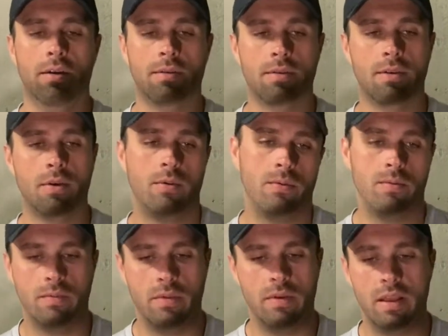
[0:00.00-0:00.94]
So
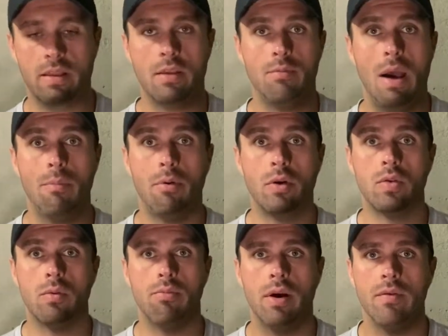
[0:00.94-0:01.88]
this is my
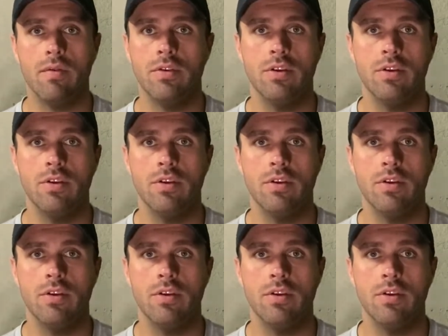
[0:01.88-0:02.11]
personal preference.